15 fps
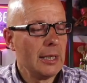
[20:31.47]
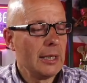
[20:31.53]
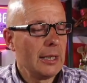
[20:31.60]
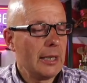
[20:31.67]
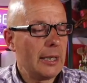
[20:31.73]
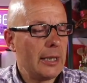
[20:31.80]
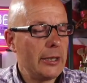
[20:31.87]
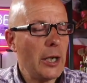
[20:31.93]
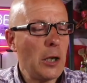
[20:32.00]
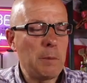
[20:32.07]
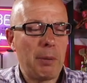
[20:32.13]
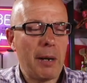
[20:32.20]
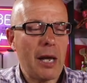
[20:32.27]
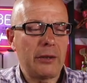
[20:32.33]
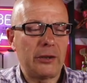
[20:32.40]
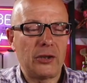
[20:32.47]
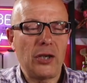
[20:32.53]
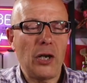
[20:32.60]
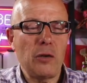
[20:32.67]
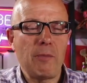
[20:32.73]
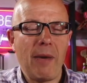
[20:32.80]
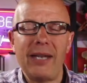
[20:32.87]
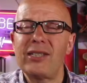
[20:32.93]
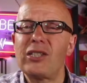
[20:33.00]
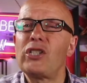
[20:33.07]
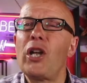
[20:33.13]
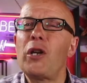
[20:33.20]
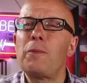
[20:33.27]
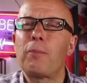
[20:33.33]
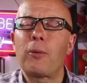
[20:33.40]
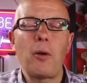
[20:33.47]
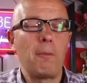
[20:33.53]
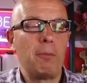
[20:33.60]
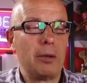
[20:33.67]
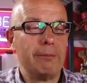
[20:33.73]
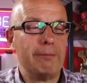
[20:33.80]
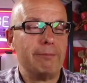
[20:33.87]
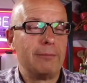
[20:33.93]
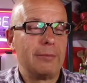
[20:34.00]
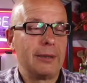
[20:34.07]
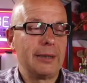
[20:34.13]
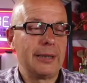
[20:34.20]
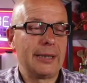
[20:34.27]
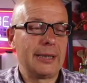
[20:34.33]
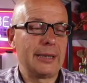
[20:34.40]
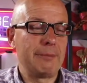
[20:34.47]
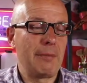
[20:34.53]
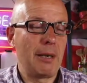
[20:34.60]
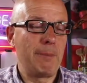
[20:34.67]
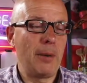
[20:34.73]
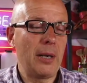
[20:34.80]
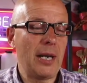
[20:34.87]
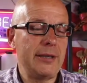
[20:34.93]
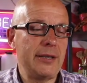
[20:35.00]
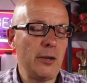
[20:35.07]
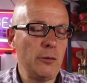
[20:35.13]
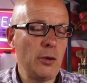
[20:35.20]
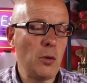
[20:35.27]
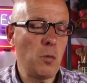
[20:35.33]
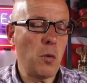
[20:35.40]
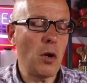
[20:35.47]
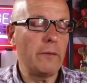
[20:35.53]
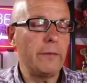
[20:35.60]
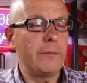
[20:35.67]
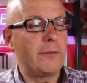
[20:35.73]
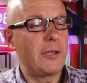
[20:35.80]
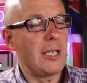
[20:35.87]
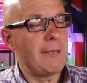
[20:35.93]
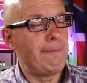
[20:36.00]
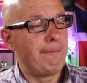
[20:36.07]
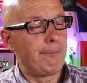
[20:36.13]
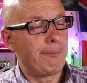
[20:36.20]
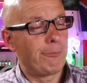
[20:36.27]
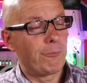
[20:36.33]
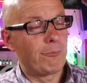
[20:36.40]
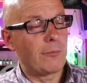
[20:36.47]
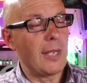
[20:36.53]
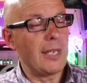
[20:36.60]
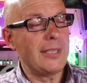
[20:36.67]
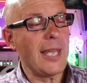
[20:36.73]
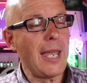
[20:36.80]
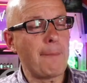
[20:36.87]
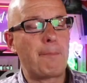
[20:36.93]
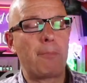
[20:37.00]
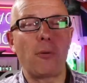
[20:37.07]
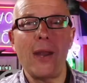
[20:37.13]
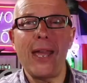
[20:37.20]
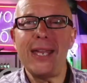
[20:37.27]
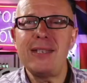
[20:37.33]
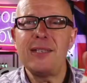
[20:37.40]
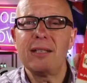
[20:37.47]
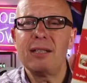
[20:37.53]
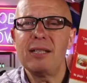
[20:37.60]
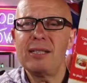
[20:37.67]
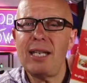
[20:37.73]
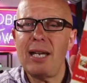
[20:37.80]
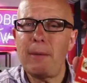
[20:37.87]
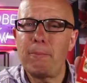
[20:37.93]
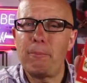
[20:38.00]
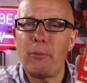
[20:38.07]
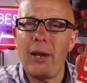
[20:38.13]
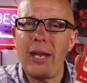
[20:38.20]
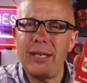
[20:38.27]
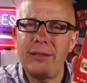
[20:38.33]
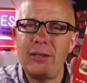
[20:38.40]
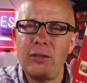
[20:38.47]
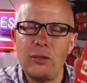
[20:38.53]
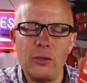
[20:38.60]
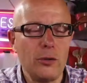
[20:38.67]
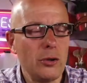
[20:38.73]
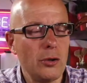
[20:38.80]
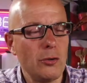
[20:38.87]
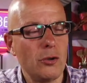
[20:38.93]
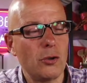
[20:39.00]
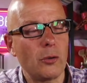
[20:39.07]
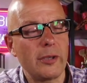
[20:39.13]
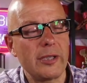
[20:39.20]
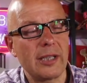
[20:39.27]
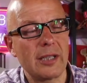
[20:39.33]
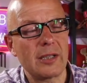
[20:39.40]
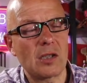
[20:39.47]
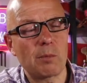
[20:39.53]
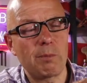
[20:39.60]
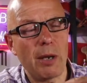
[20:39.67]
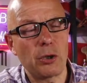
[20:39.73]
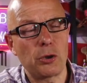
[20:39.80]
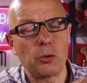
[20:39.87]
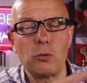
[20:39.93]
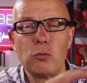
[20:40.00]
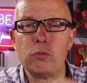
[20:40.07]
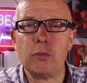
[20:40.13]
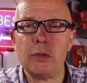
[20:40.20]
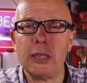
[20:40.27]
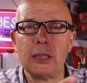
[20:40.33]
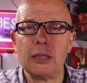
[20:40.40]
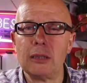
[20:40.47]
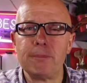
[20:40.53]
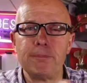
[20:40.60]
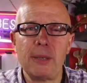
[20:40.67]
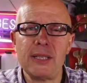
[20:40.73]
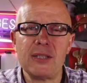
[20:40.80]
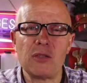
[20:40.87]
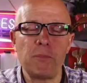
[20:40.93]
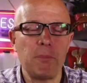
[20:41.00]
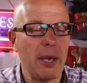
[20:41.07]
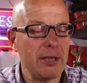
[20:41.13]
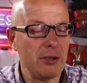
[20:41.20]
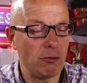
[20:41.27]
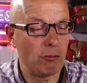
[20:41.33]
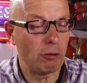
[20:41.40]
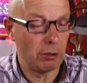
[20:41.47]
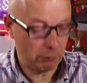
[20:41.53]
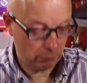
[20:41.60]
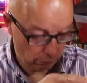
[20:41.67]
No plugs, no mess, no problem. But I don't know what the... Is that bread? Is that bread that you use, or is it a special little piece of pastry?